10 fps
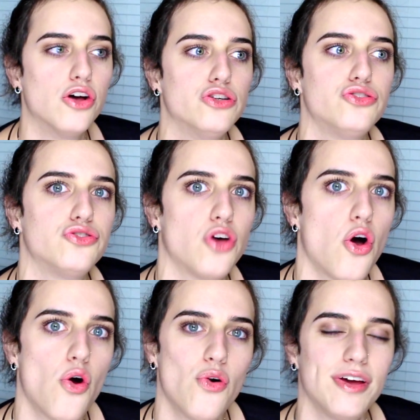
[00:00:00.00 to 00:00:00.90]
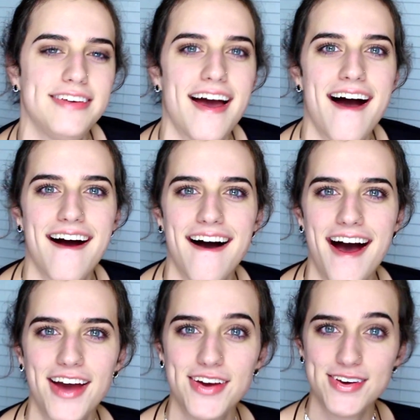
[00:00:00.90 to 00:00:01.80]
So yeah,
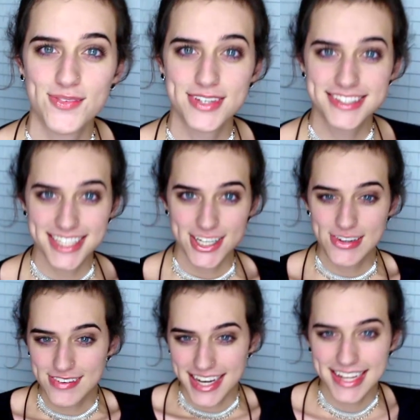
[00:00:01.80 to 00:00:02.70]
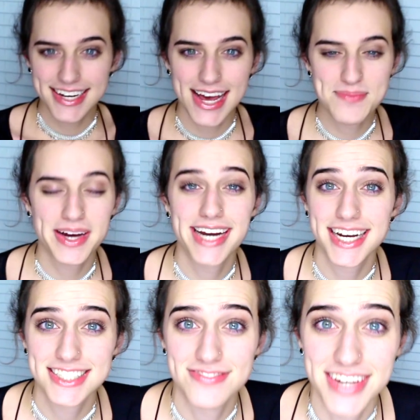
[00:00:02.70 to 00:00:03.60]
I will see you in my
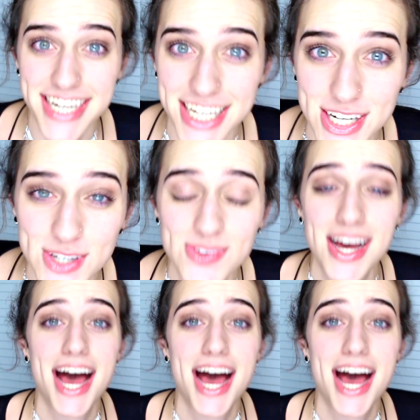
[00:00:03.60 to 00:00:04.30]
next video.